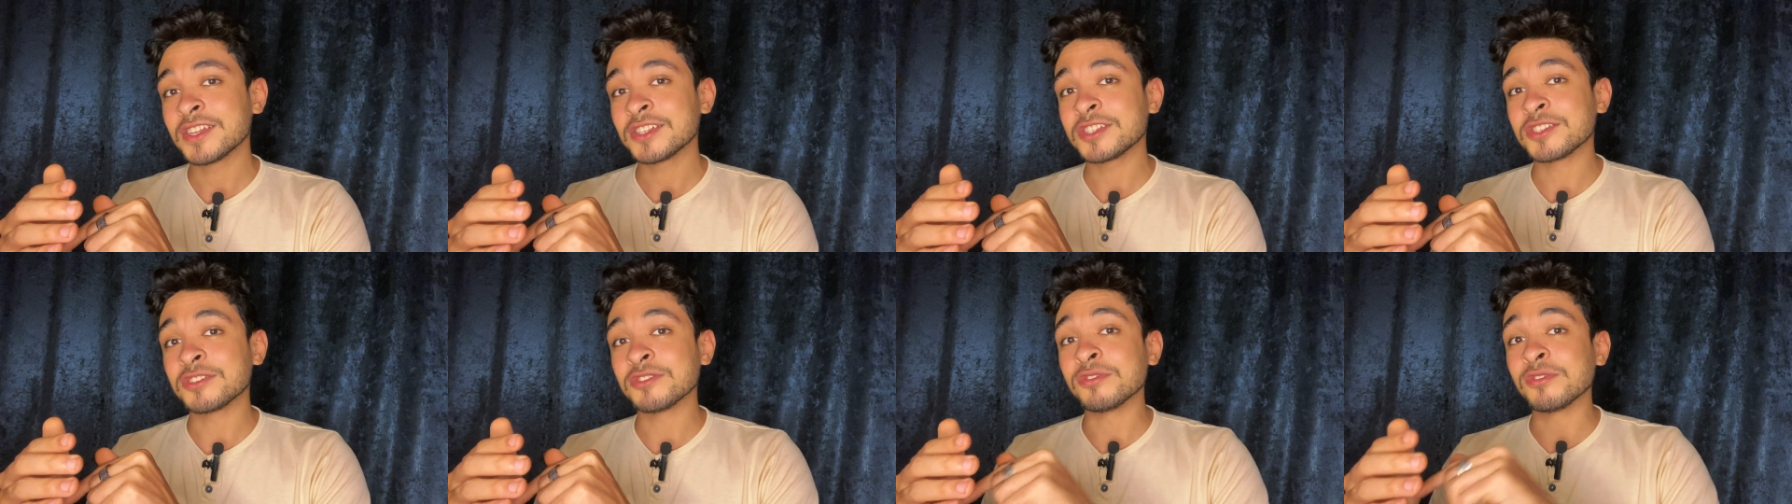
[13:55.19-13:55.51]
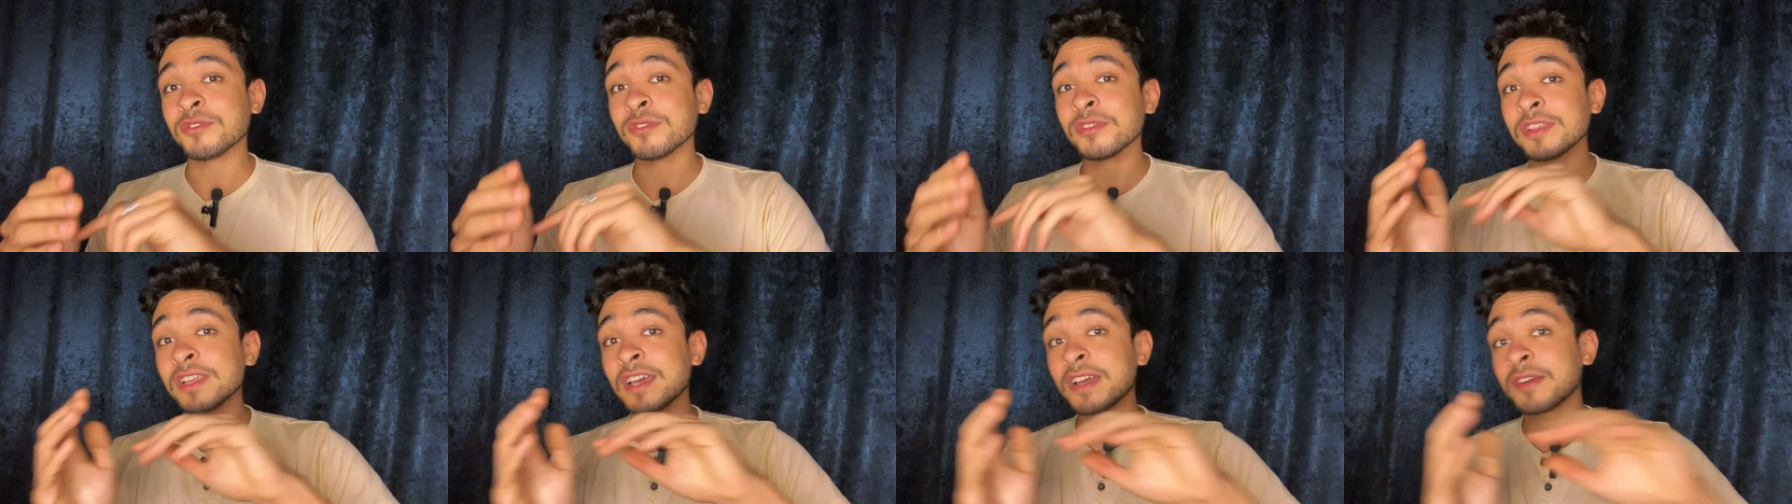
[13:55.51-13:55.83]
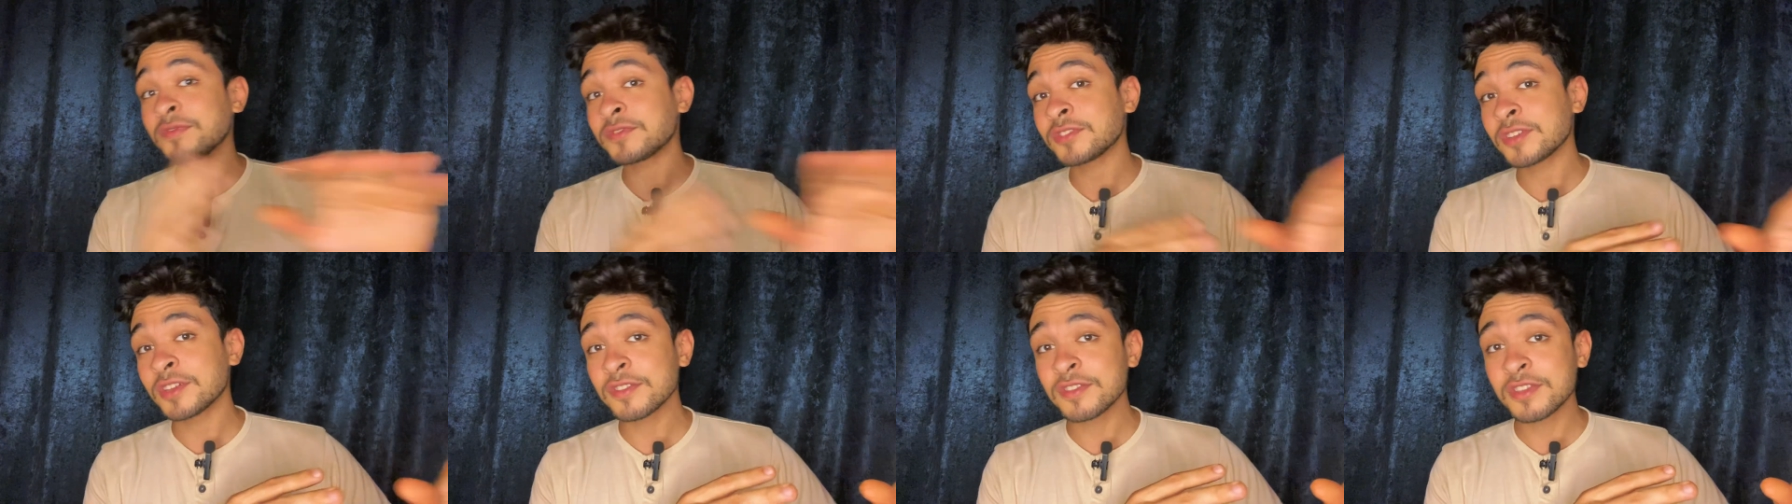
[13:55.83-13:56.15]
So you
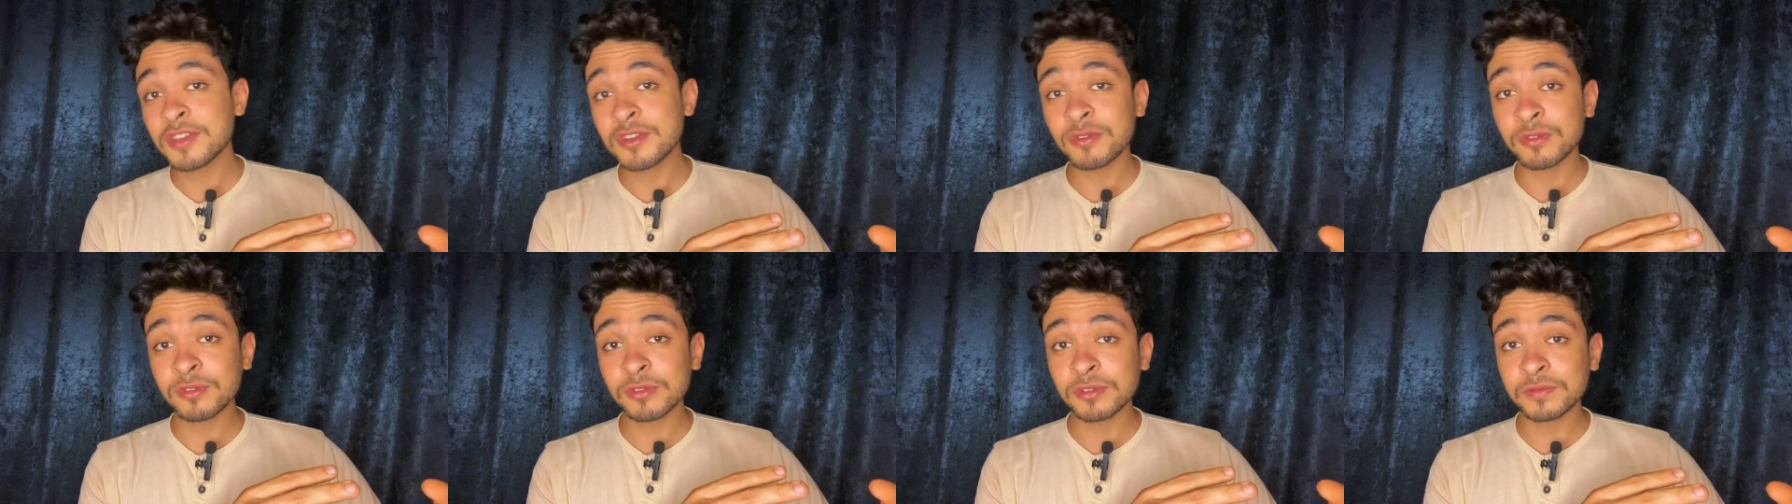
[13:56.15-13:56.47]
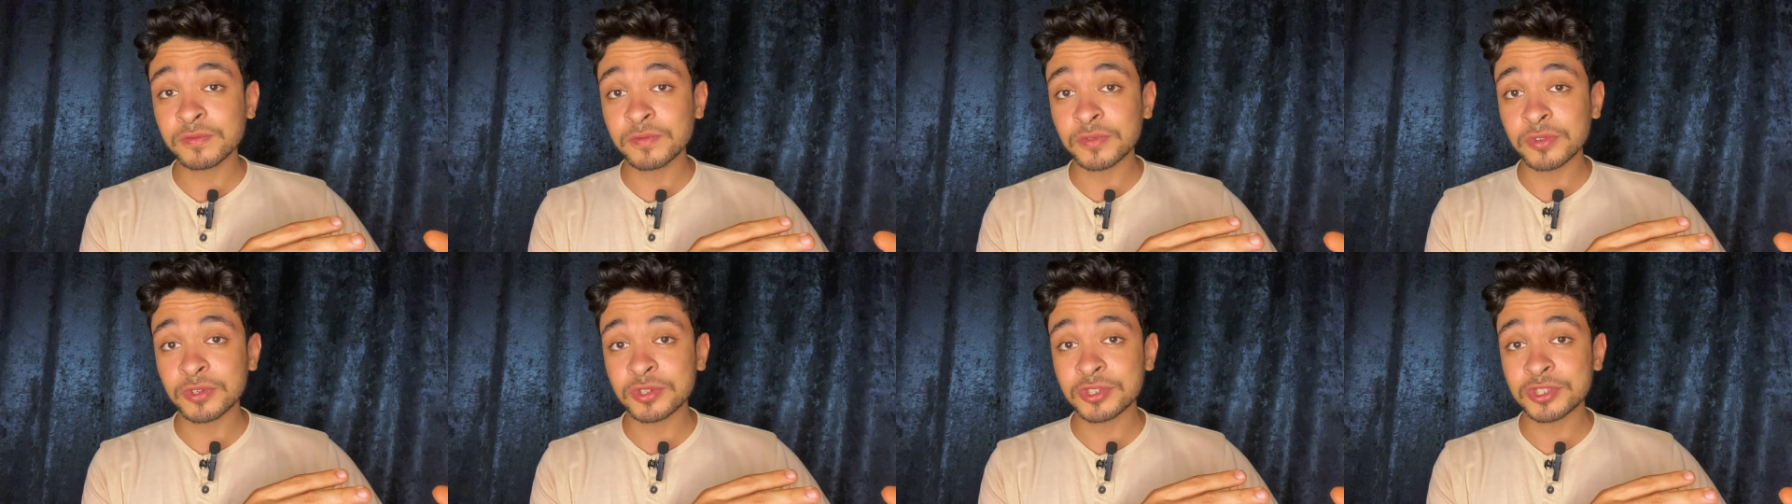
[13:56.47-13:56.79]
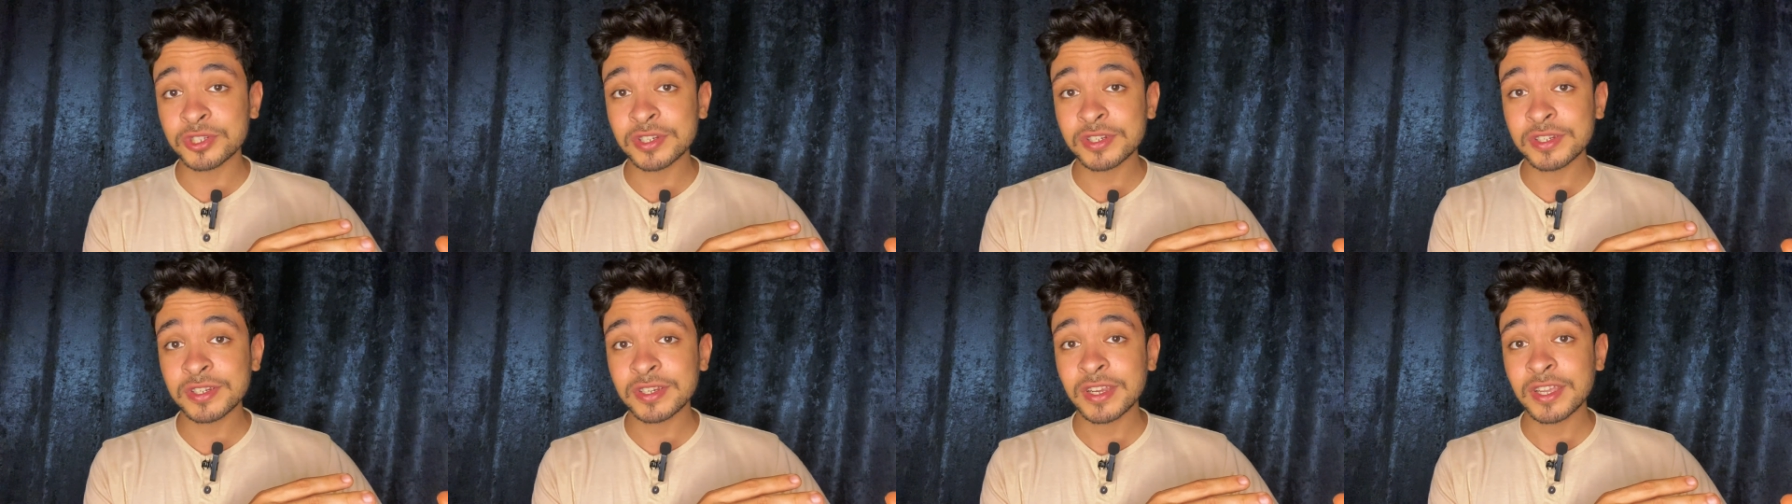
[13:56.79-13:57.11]
left the old
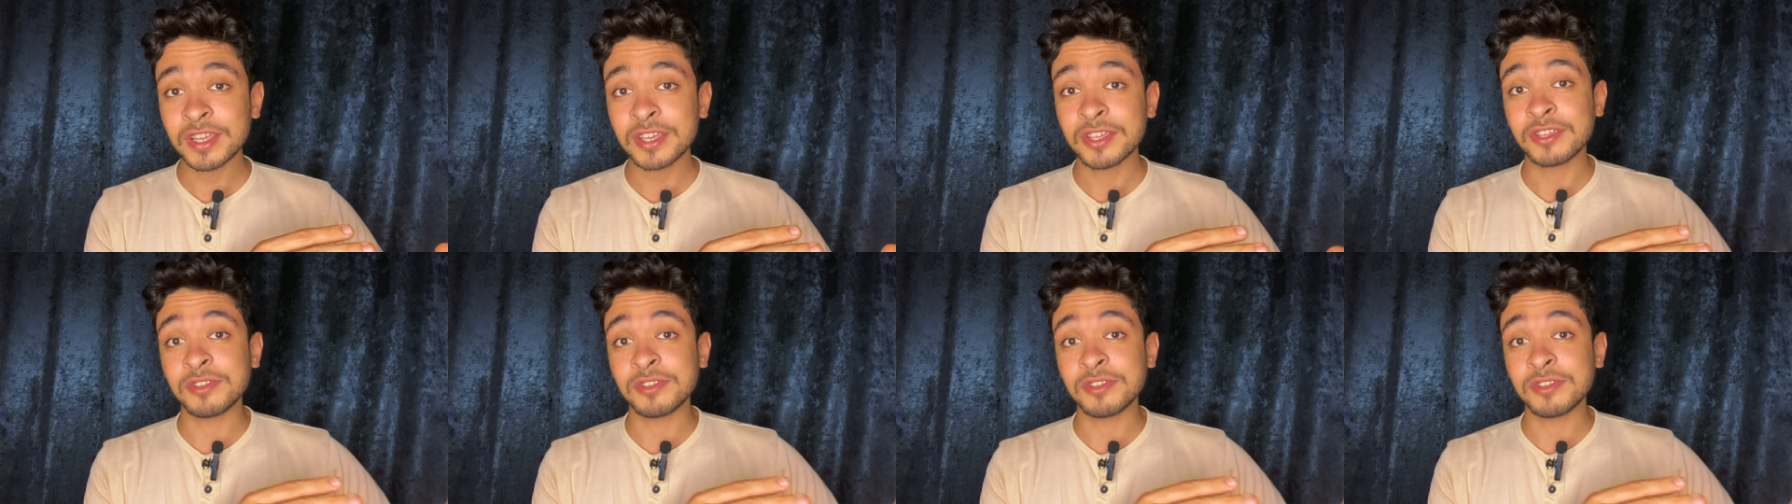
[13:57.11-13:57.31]
version,